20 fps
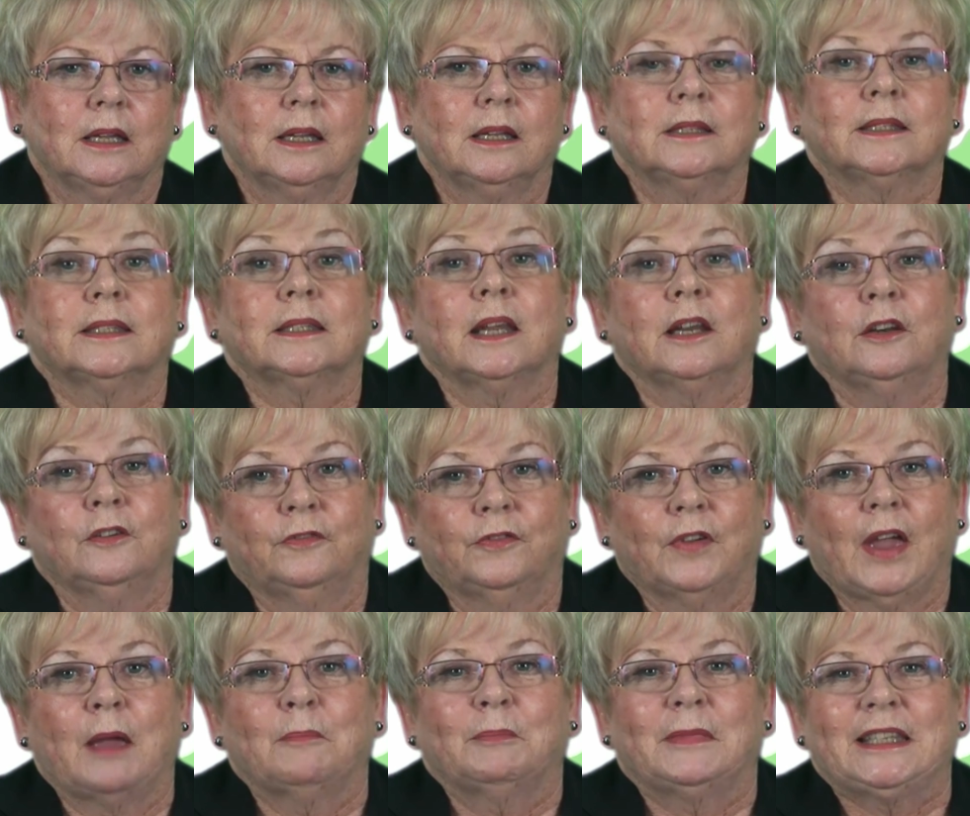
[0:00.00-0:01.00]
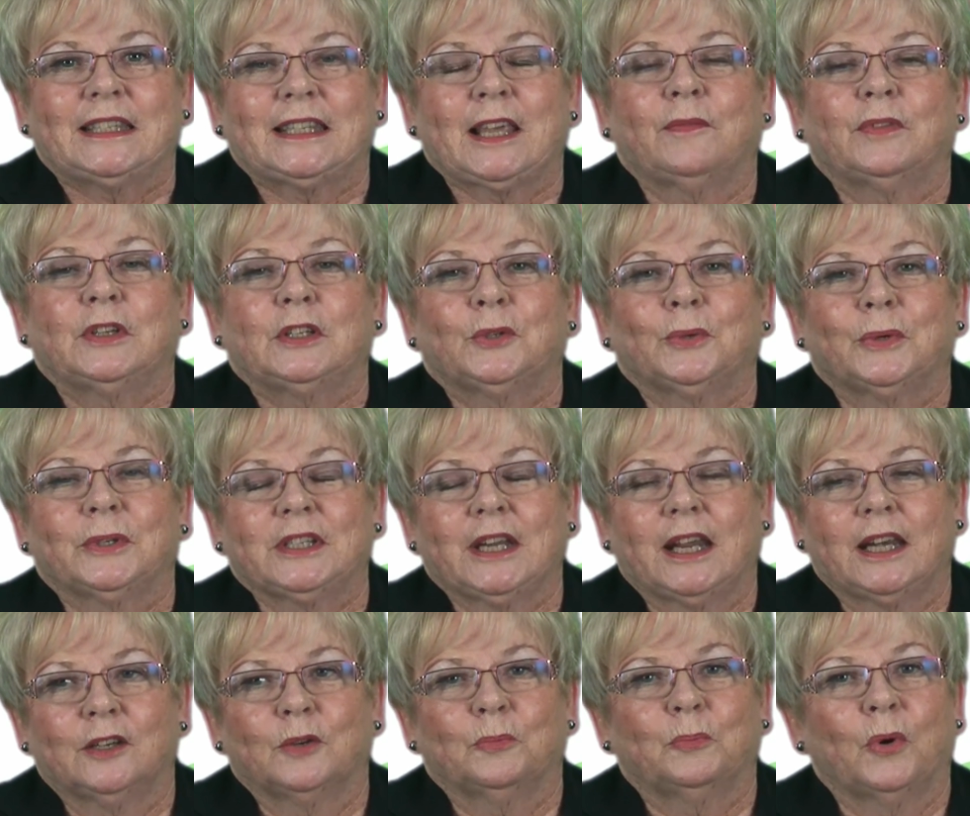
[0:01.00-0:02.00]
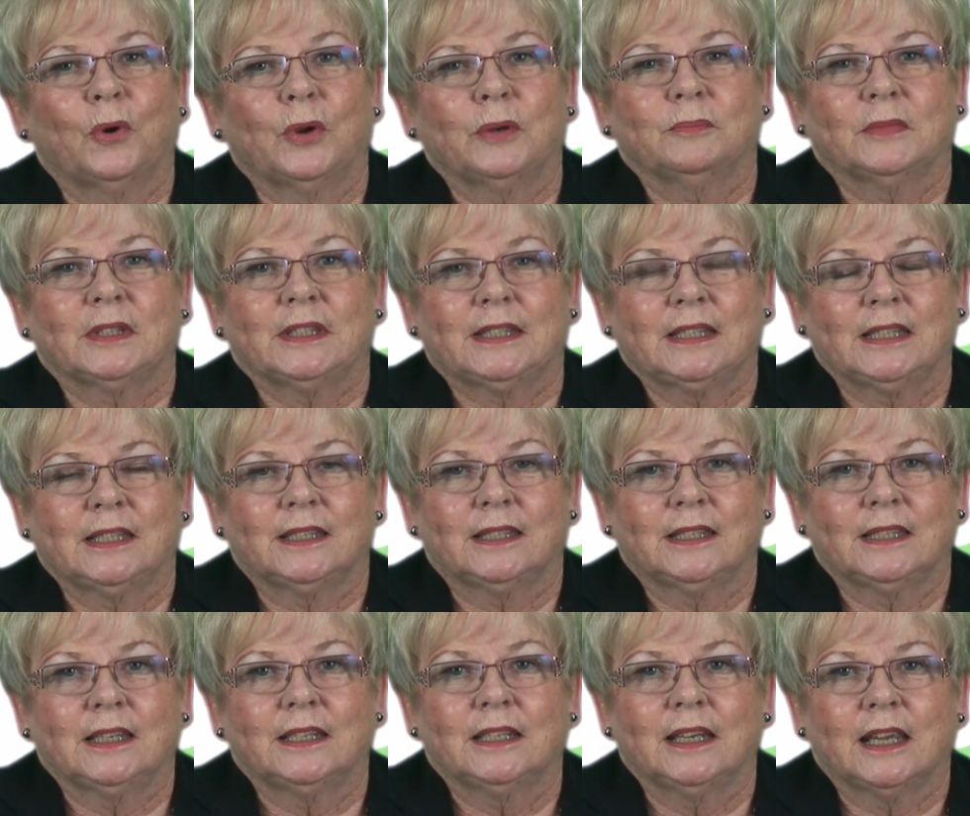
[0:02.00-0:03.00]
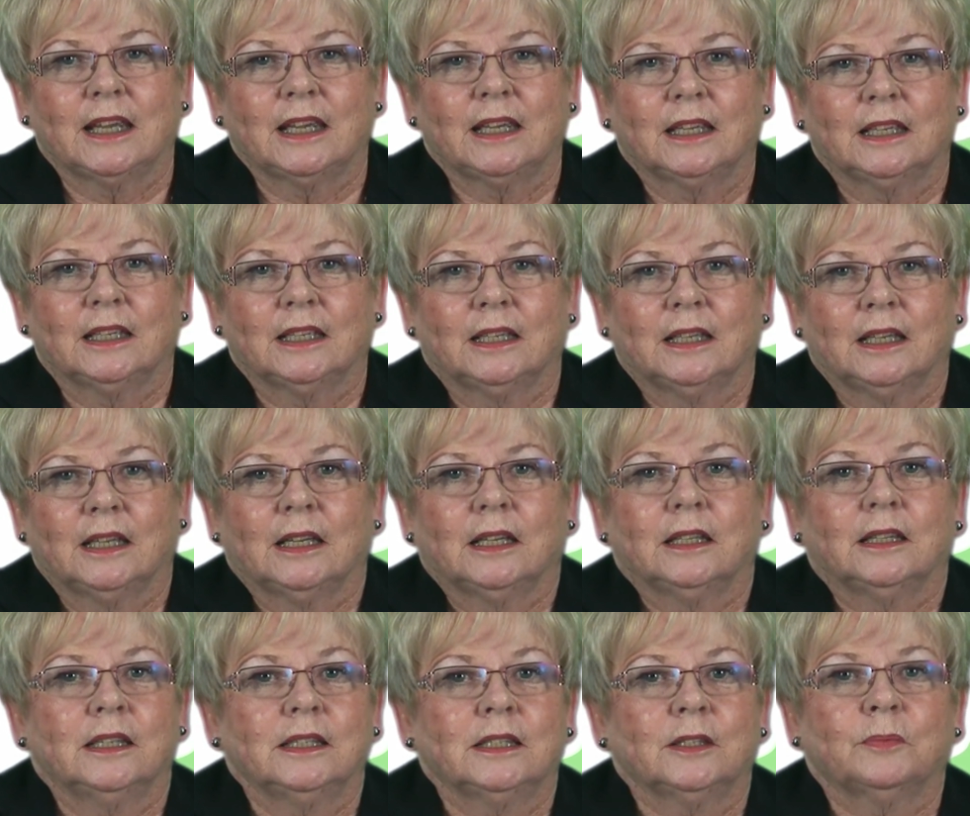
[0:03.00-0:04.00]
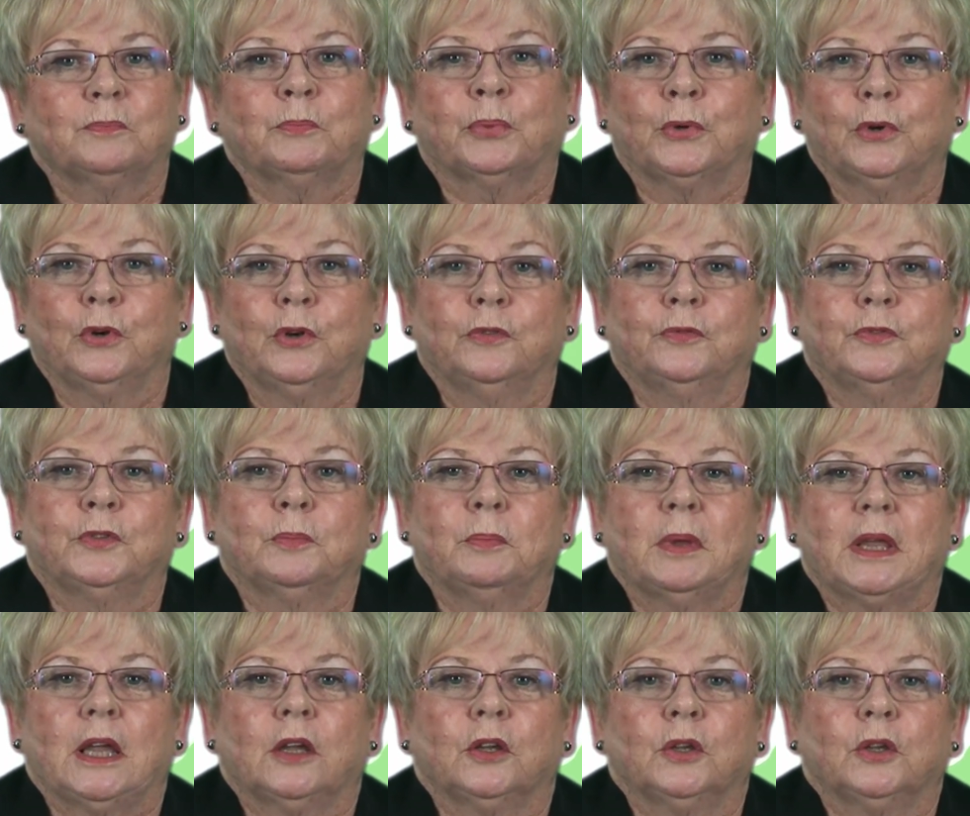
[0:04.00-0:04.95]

instead of families having to attend appointments in Sydney. This proved to be a